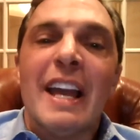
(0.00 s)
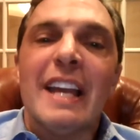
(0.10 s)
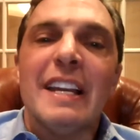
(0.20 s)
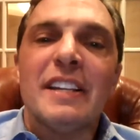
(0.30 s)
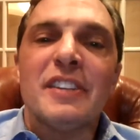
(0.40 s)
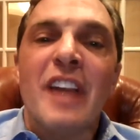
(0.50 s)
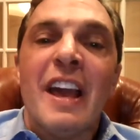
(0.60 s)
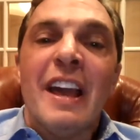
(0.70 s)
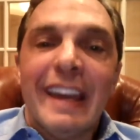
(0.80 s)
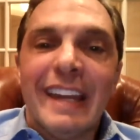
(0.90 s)
is
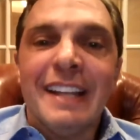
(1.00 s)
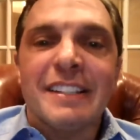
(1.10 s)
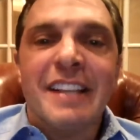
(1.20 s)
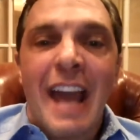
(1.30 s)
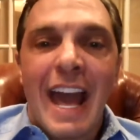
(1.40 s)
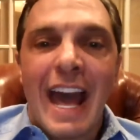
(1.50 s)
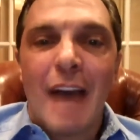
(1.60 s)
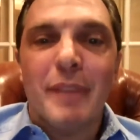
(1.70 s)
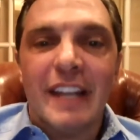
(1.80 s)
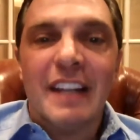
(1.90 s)
it's
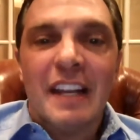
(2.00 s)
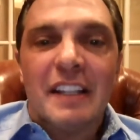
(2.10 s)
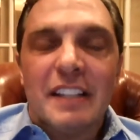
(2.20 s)
happening.